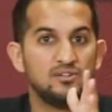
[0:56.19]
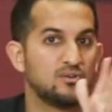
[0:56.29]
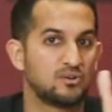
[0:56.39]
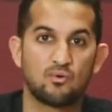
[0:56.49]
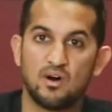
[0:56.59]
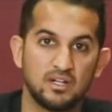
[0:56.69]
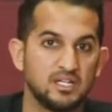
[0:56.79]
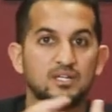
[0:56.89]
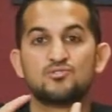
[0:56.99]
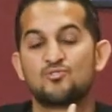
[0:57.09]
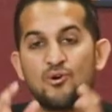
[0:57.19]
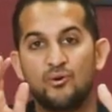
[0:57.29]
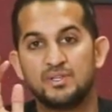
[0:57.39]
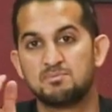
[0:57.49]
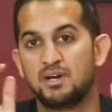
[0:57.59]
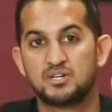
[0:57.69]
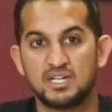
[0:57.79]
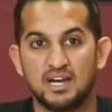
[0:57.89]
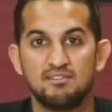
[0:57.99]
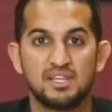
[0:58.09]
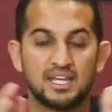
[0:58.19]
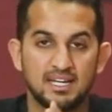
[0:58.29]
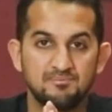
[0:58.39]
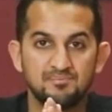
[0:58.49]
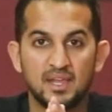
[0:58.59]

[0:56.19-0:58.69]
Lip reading: doing quality control, inspection, everything.